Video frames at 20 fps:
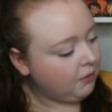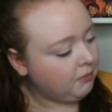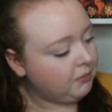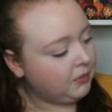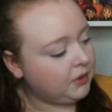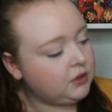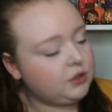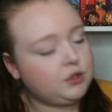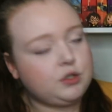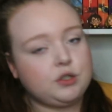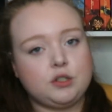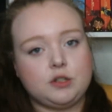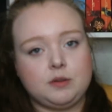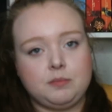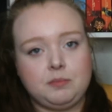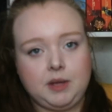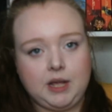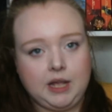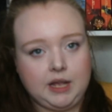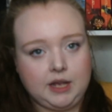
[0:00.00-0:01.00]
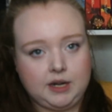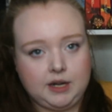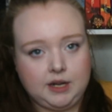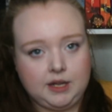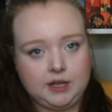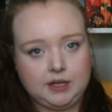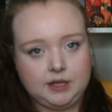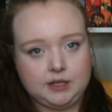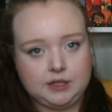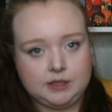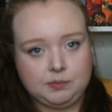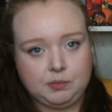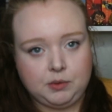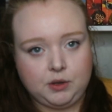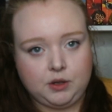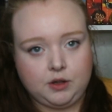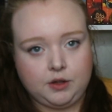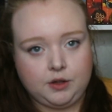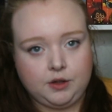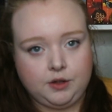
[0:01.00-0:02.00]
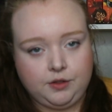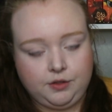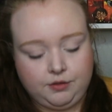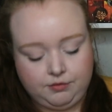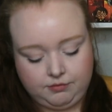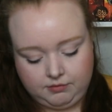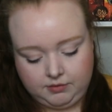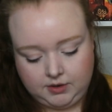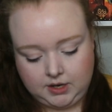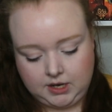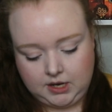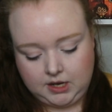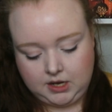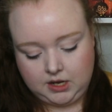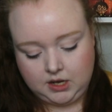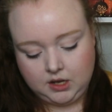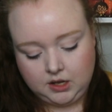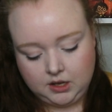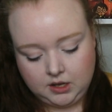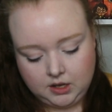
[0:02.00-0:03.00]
Monsters of Men is book 3.